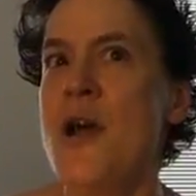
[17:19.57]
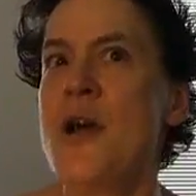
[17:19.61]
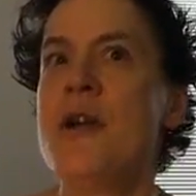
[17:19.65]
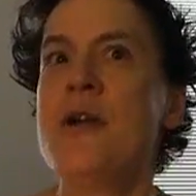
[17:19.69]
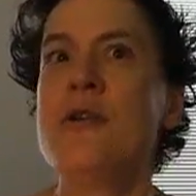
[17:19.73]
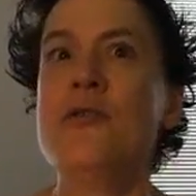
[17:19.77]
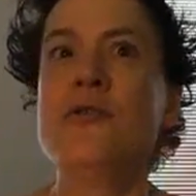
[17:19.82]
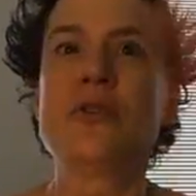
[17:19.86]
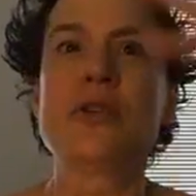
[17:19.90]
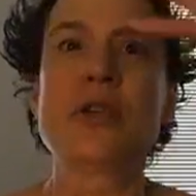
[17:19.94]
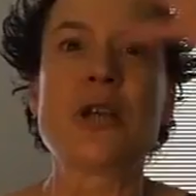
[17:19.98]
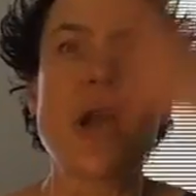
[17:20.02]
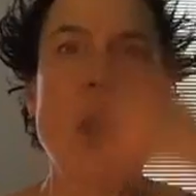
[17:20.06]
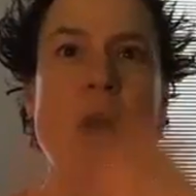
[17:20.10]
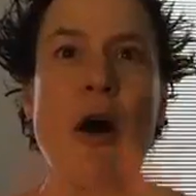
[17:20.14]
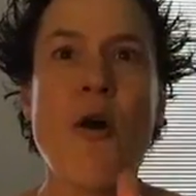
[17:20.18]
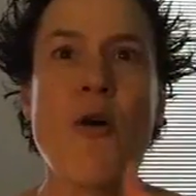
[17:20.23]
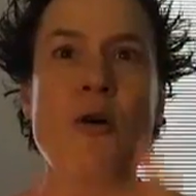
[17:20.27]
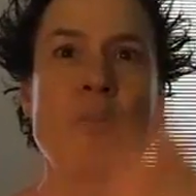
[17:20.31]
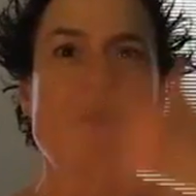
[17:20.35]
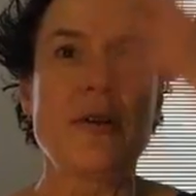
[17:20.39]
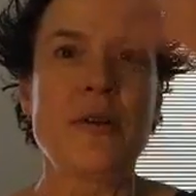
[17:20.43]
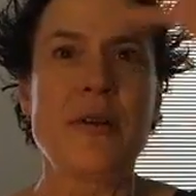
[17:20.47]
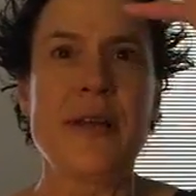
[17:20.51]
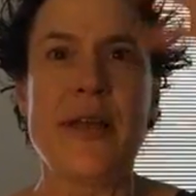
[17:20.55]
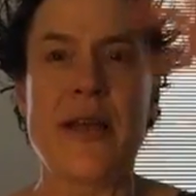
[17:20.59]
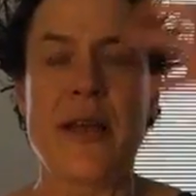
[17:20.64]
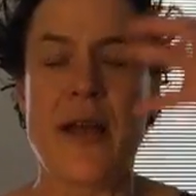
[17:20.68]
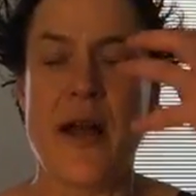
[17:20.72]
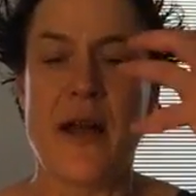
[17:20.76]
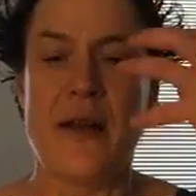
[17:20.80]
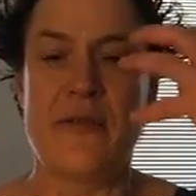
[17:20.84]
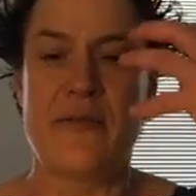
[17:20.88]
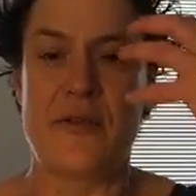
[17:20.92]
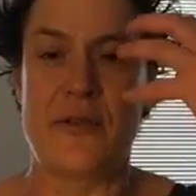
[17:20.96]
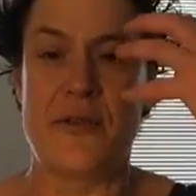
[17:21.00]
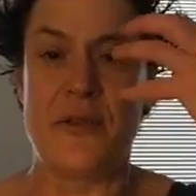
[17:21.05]
who totally
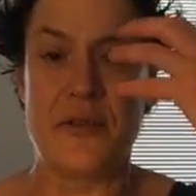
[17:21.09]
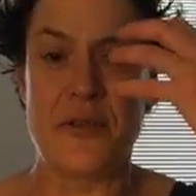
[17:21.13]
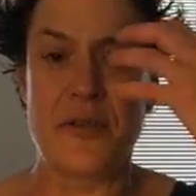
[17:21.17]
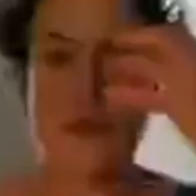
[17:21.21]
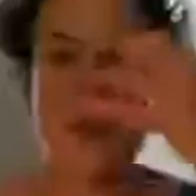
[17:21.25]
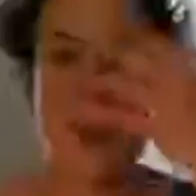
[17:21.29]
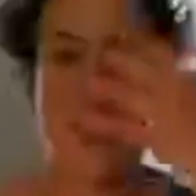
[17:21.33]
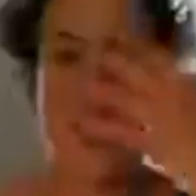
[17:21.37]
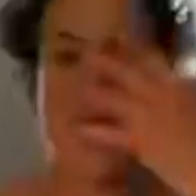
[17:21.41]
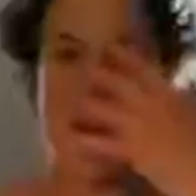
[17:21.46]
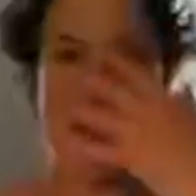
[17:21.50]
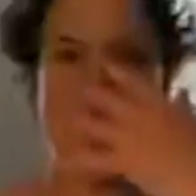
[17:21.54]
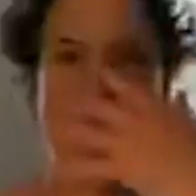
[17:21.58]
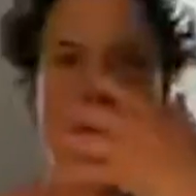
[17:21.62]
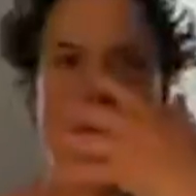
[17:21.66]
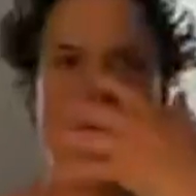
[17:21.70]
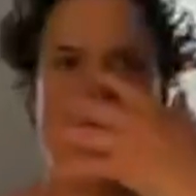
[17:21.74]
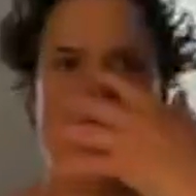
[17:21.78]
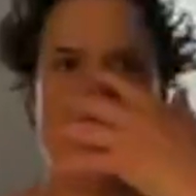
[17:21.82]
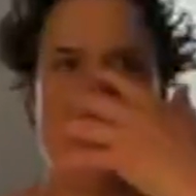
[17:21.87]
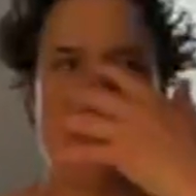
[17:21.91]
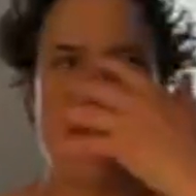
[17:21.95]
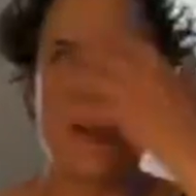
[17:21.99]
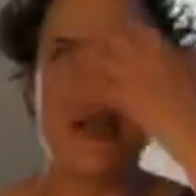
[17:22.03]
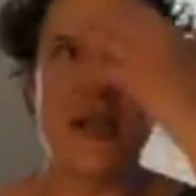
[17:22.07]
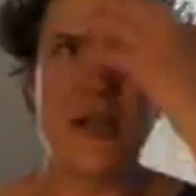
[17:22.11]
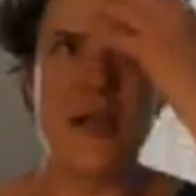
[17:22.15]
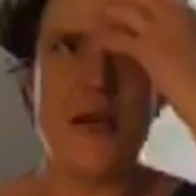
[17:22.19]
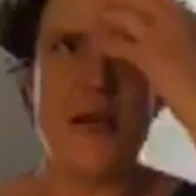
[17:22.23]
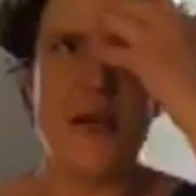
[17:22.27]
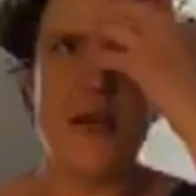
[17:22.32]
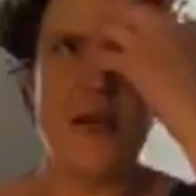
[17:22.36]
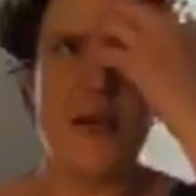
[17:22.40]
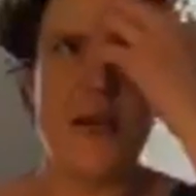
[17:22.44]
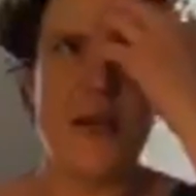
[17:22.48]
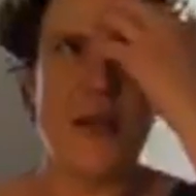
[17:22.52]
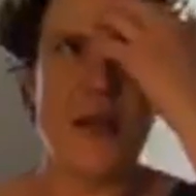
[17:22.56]
covers, like,
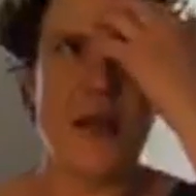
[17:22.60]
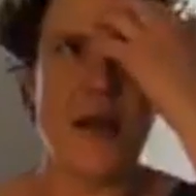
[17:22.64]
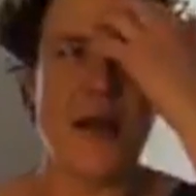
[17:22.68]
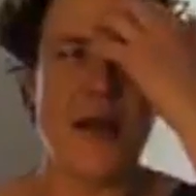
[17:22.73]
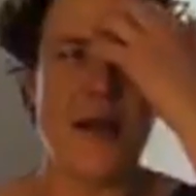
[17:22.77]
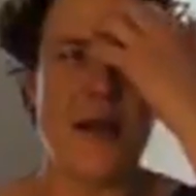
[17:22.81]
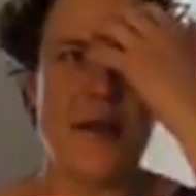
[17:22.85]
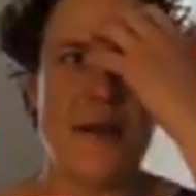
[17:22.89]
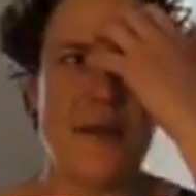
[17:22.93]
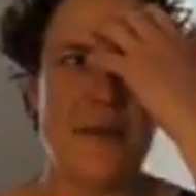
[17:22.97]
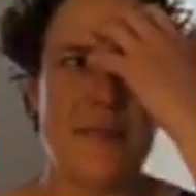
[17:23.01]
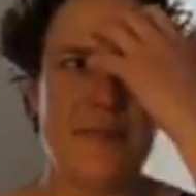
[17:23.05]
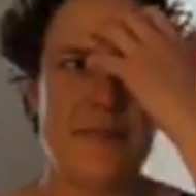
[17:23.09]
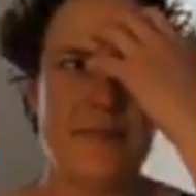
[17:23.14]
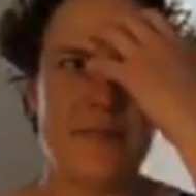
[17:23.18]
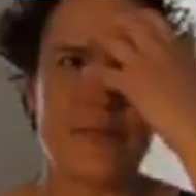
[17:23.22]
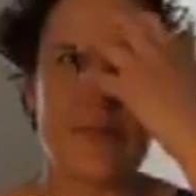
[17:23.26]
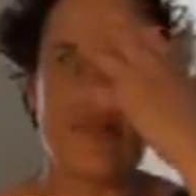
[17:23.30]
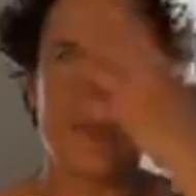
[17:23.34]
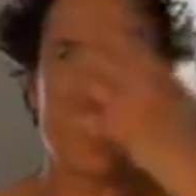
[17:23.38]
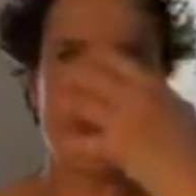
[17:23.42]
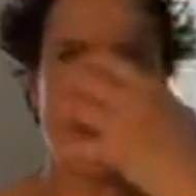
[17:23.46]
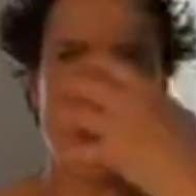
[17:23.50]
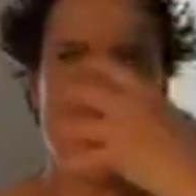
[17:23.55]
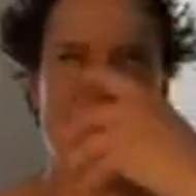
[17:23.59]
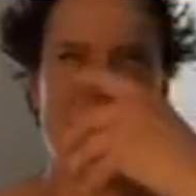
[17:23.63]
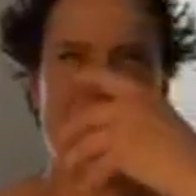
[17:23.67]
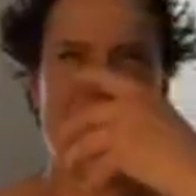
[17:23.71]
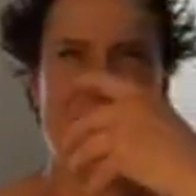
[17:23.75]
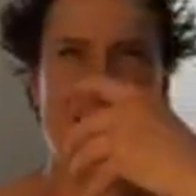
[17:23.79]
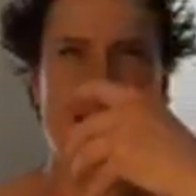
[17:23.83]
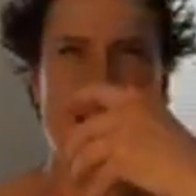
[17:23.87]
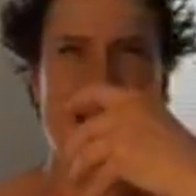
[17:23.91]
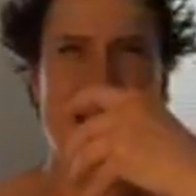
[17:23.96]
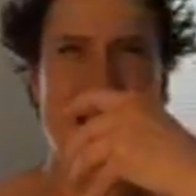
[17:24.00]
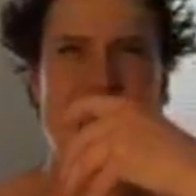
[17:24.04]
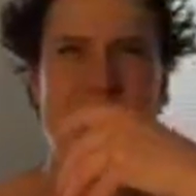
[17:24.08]
she I
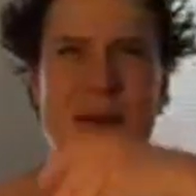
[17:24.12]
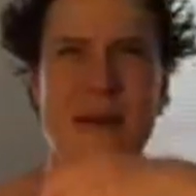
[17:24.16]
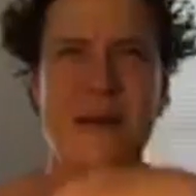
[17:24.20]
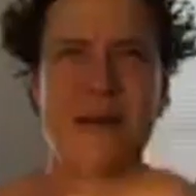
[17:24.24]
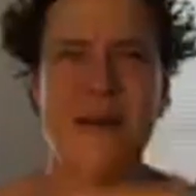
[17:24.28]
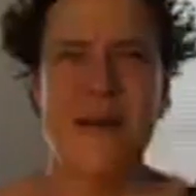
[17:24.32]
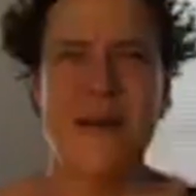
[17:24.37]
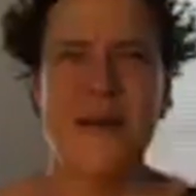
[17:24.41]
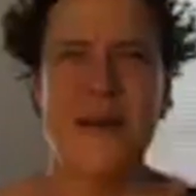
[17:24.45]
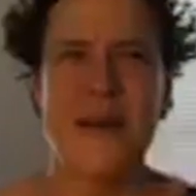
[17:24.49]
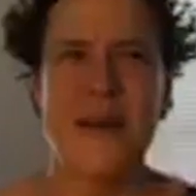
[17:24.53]
guess the